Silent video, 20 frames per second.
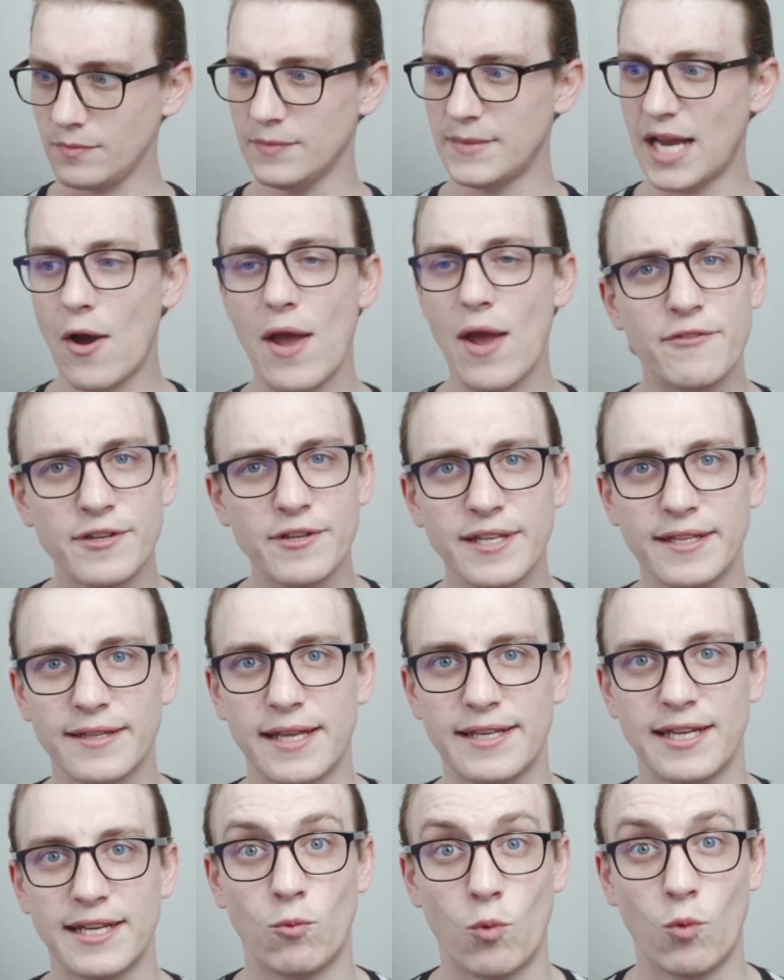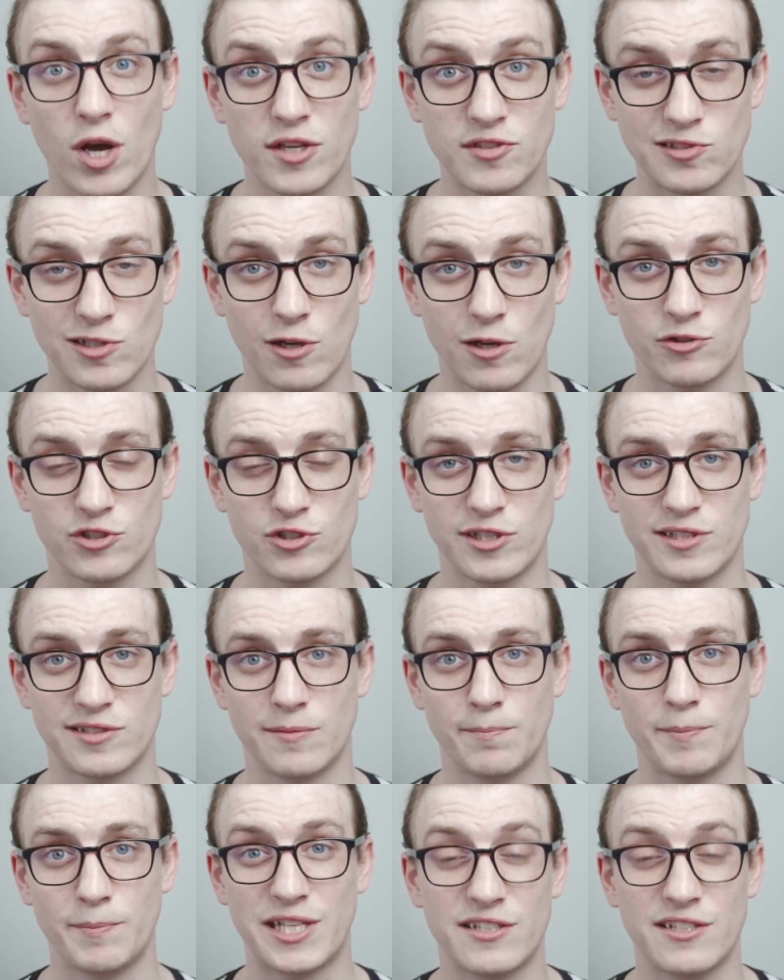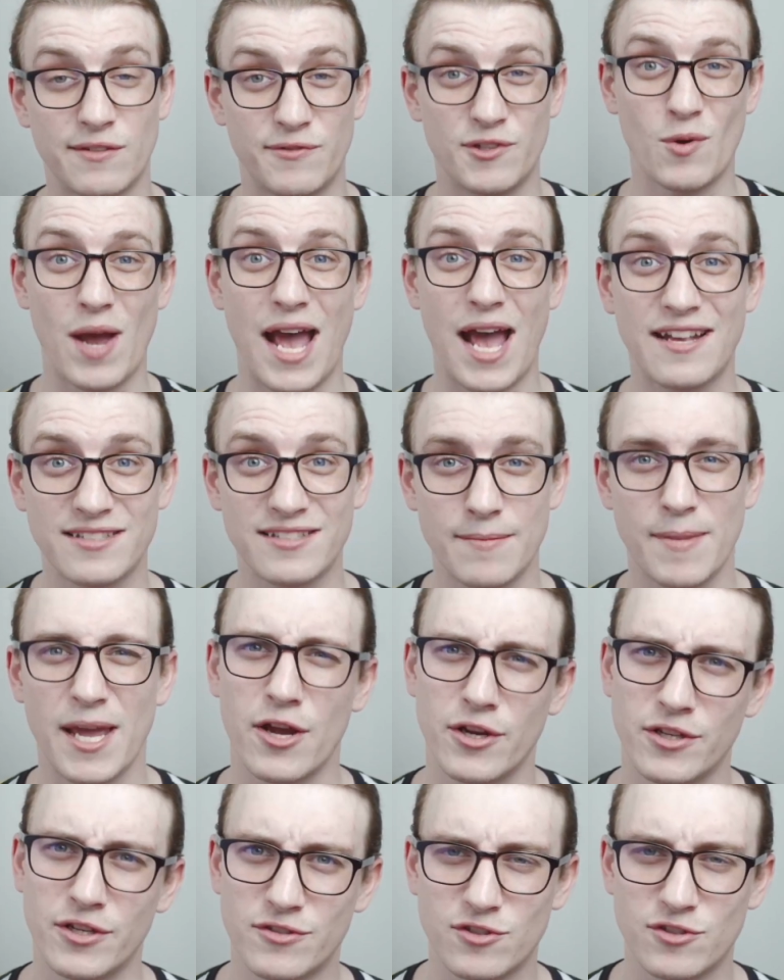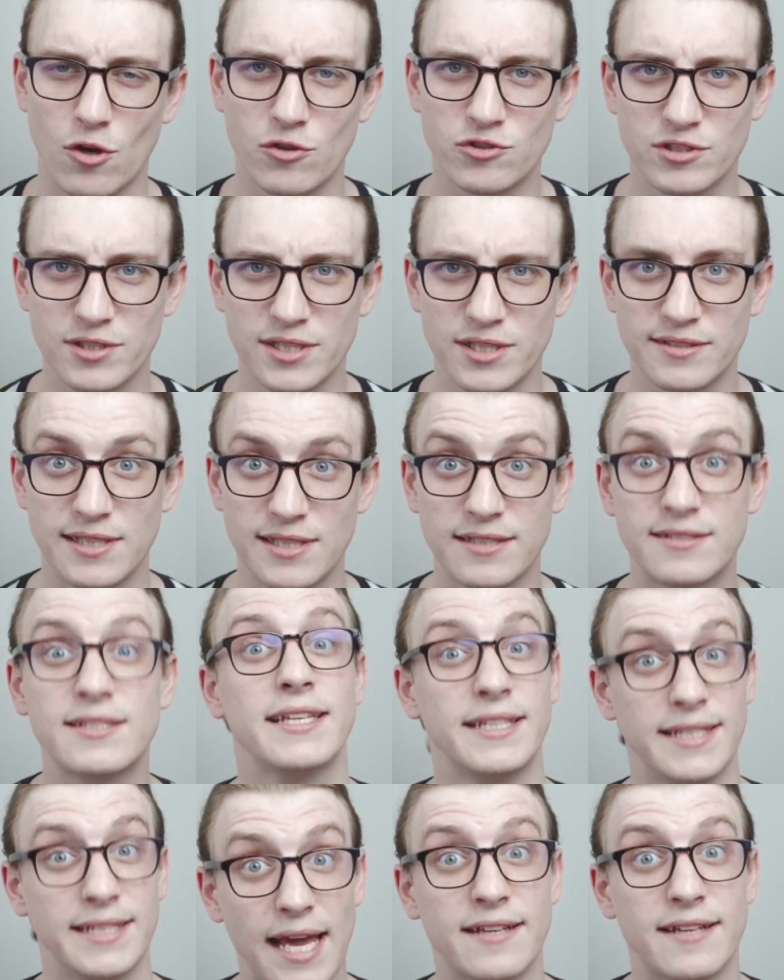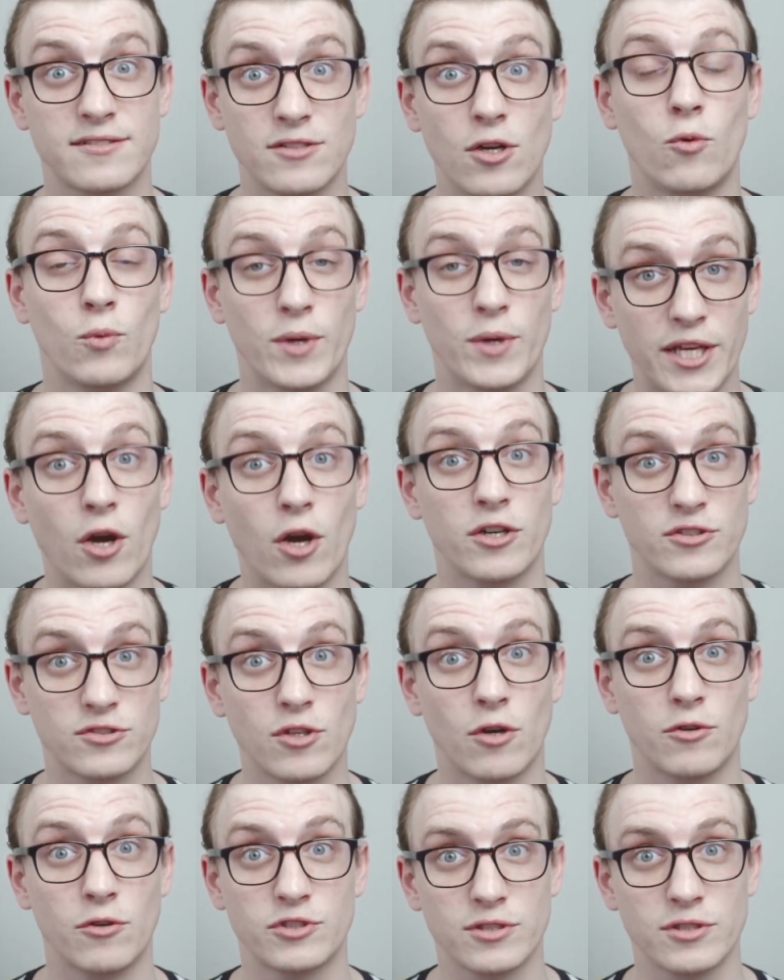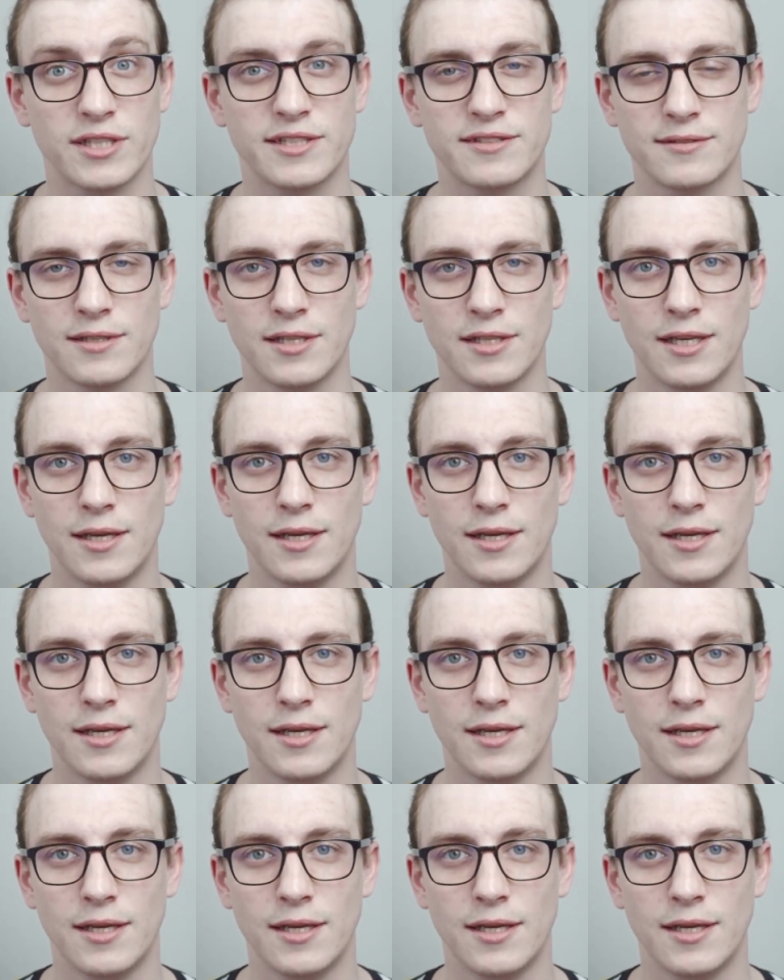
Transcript: Now, everything they did was socialism, because if you asked them, hey, are you socialist? They'd say, yes, no, we are socialist.